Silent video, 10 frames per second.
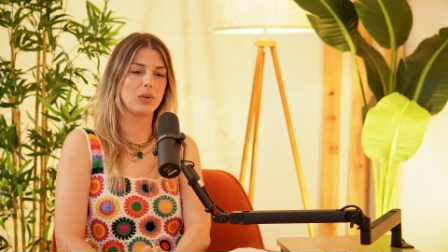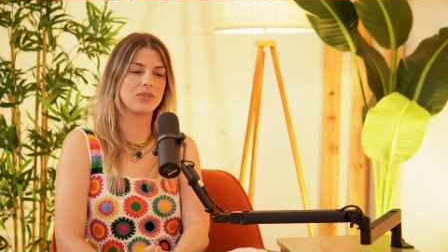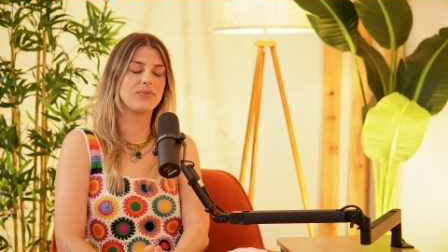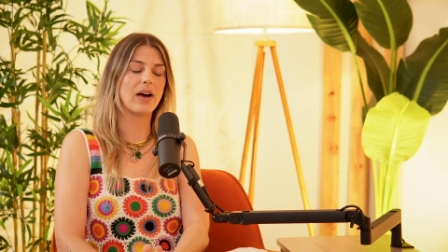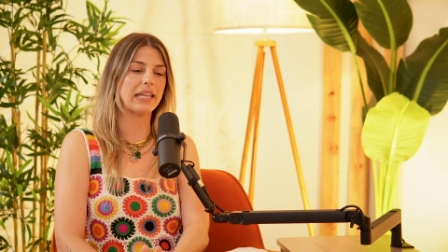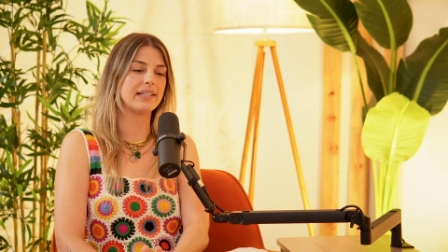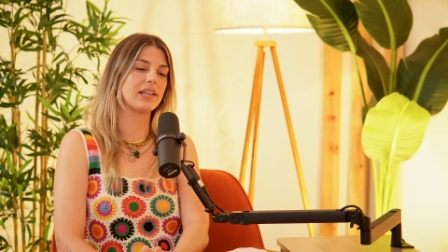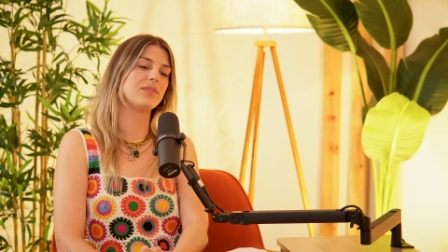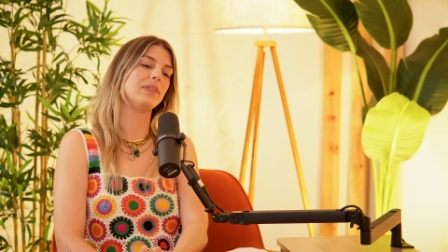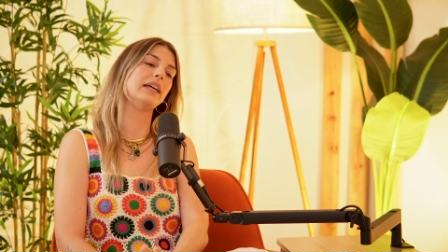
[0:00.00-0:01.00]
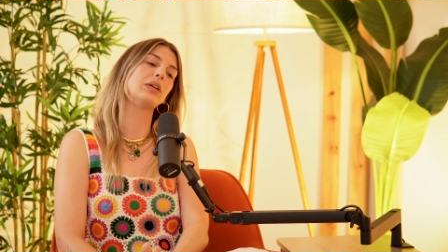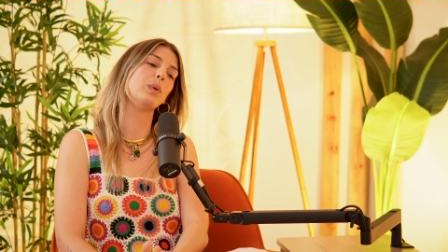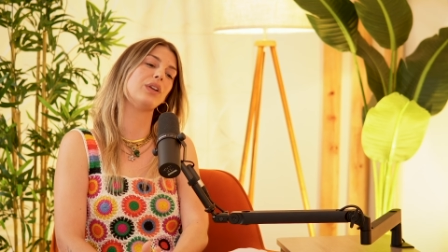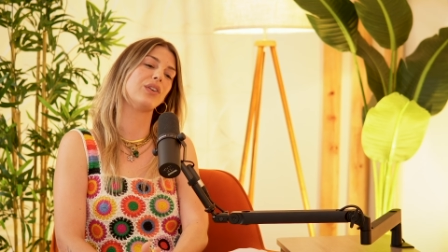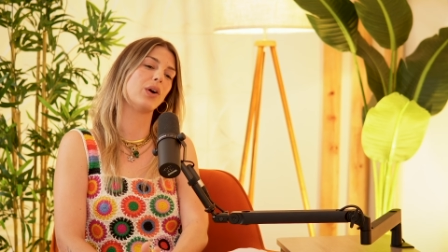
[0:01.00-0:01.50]
oh, it's funny because I feel
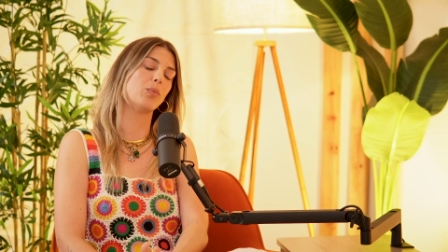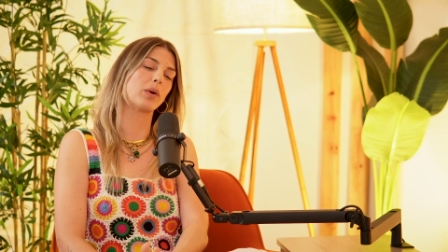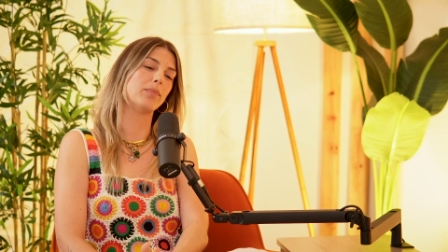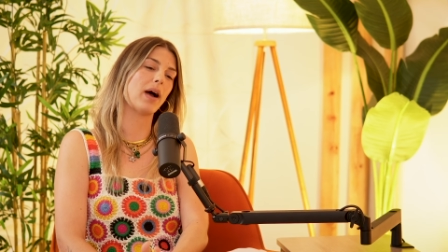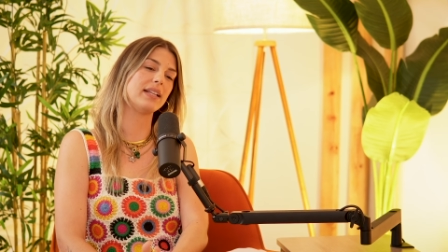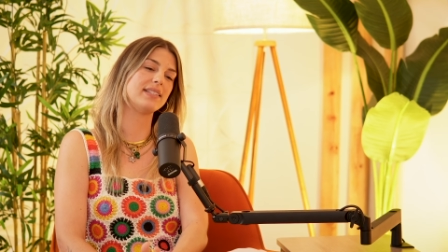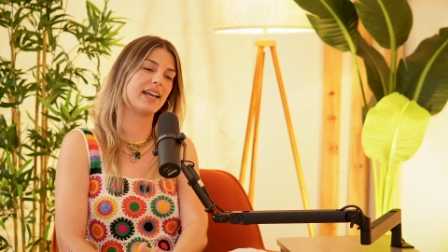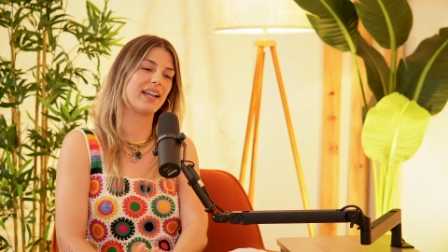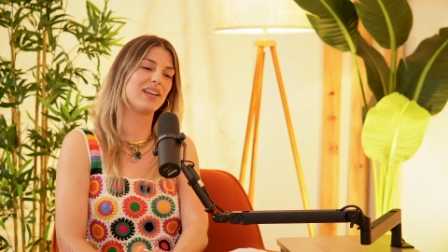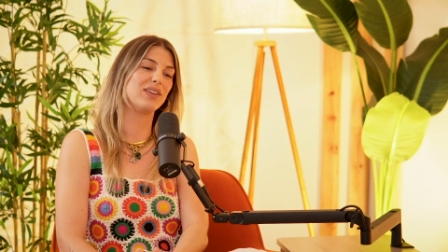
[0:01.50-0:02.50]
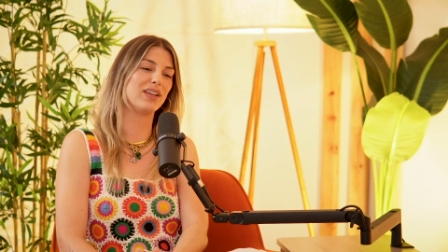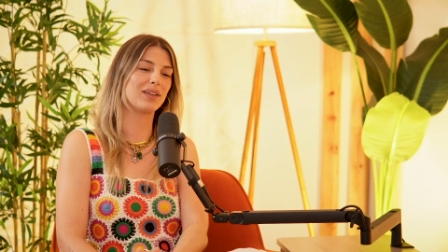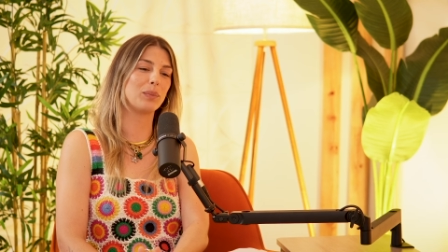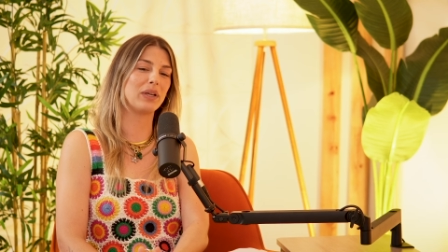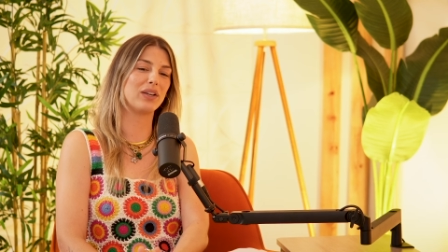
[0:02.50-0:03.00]
like we could go more mindset. I feel
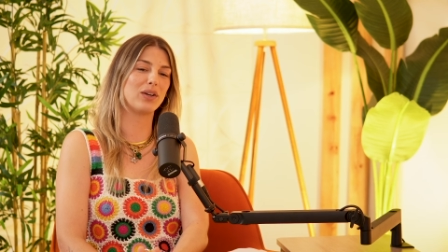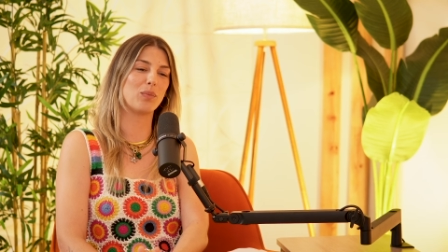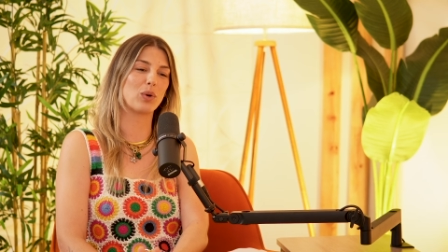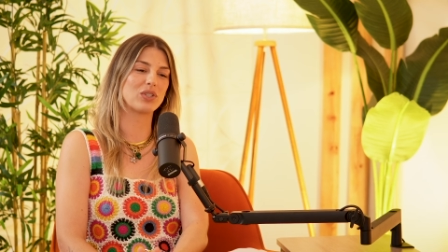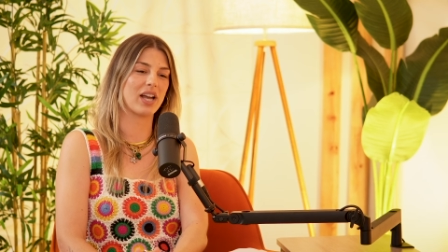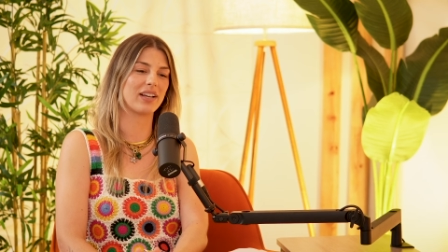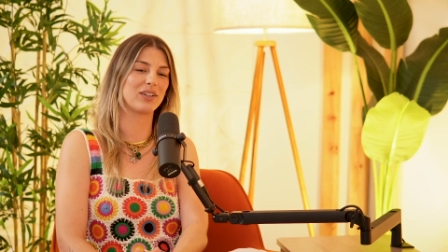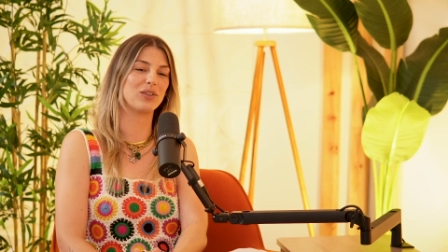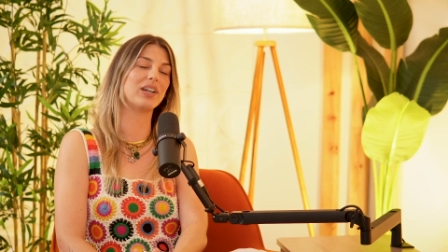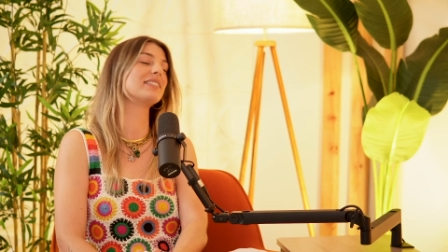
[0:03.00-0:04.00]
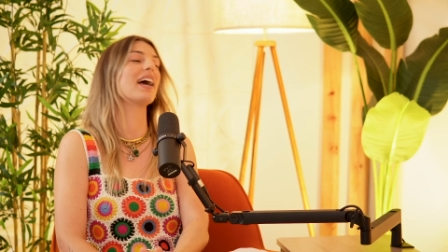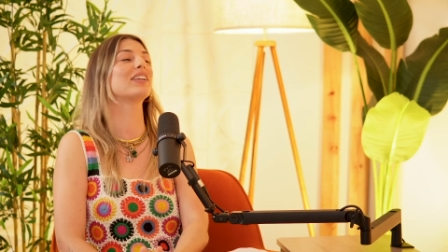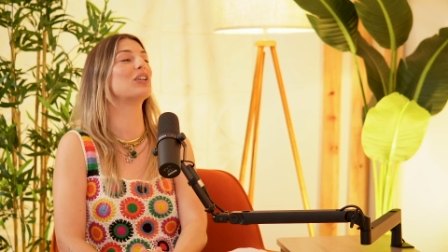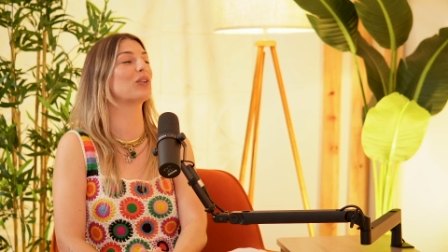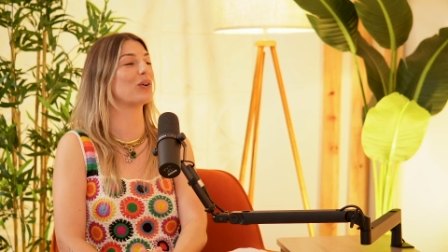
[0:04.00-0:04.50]
like we could go more technical. Like
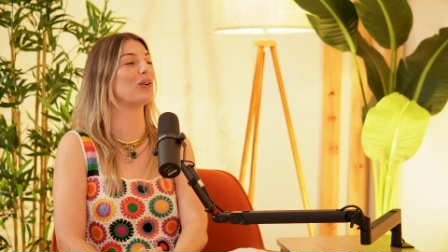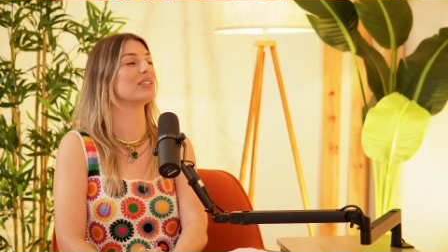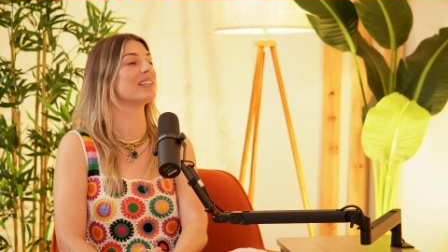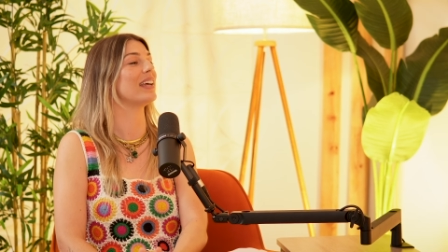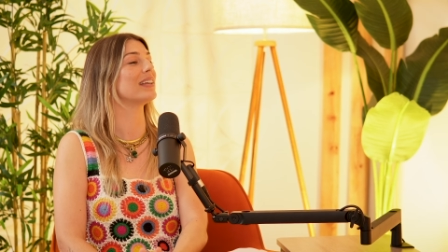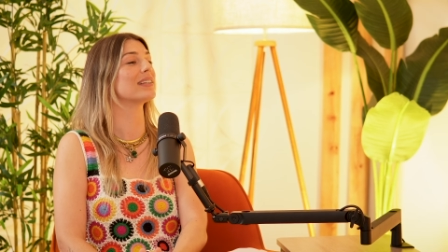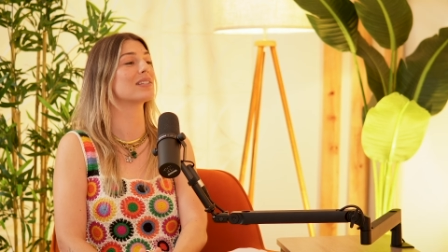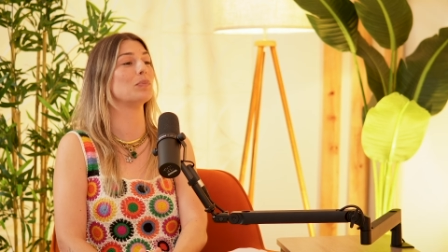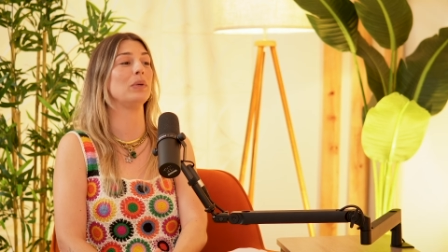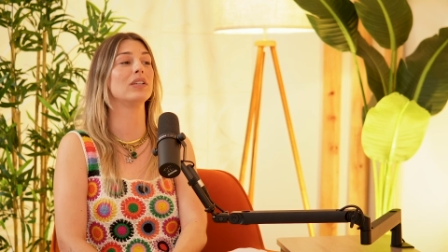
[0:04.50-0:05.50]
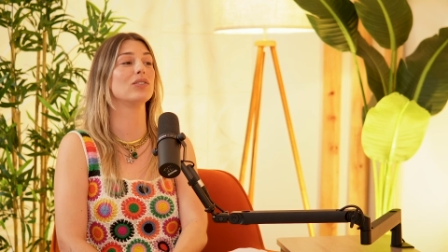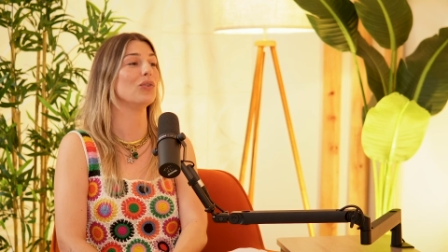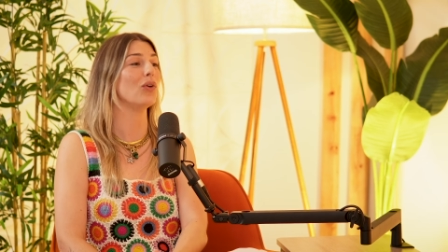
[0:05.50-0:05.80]
technical, it's like speak